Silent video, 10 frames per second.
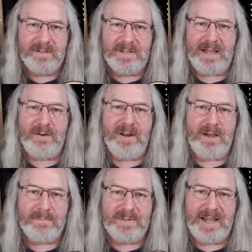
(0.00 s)
down,
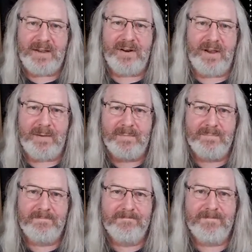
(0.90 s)
up, down, up.
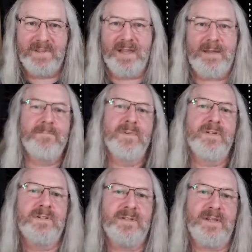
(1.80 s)
Yeah?
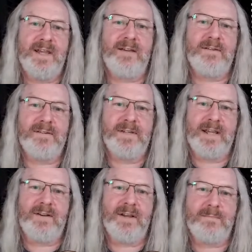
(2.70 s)
Down,
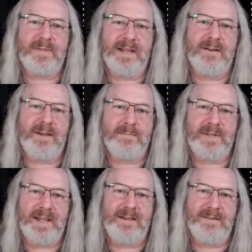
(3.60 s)
down, up, down,
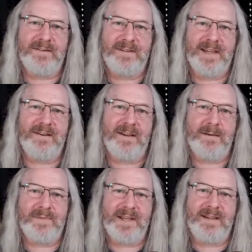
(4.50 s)
up, down, down,
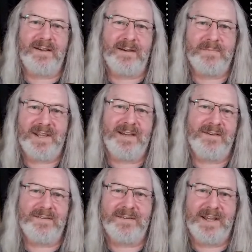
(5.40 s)
up, down, up,
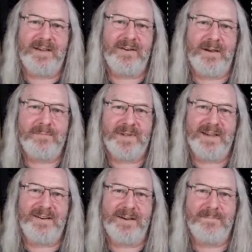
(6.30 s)
down, down, up,
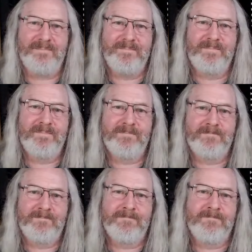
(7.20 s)
down, up.
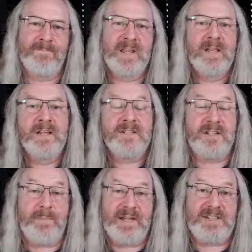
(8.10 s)
So
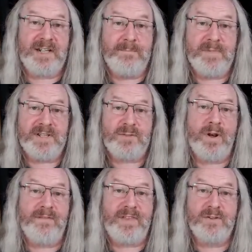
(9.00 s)
you basically miss
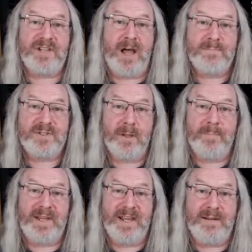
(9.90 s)
one of those ups at the
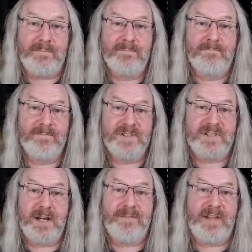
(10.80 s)
beginning.
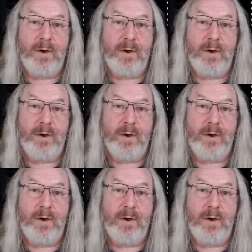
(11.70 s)
Instead of